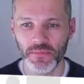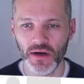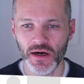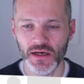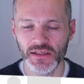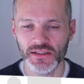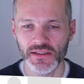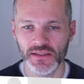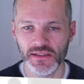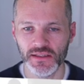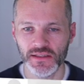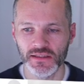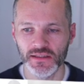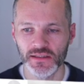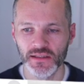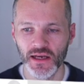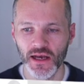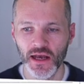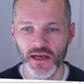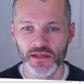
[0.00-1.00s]

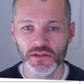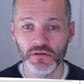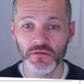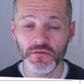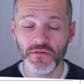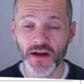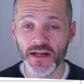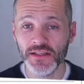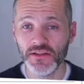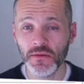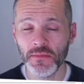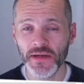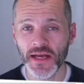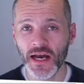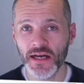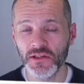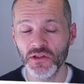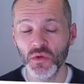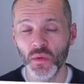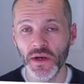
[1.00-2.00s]
artists. So if you find somebody
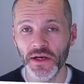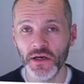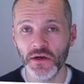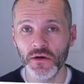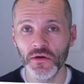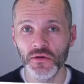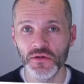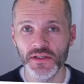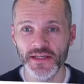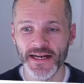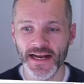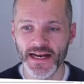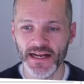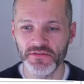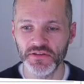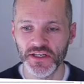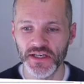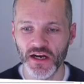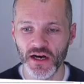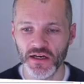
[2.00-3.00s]
on Twitter who is an
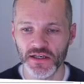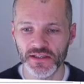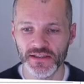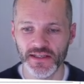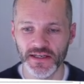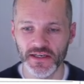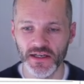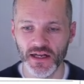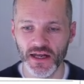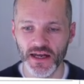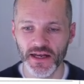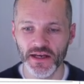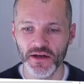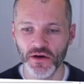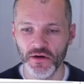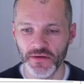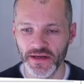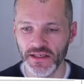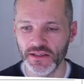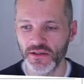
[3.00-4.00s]
NFT artist that you like,
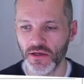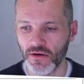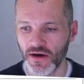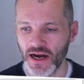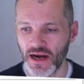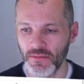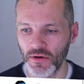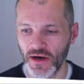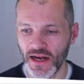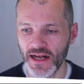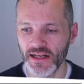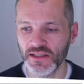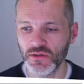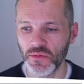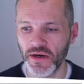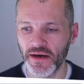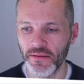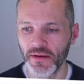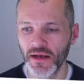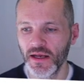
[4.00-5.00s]
or Instagram or
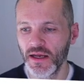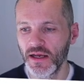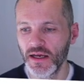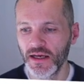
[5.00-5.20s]
elsewhere,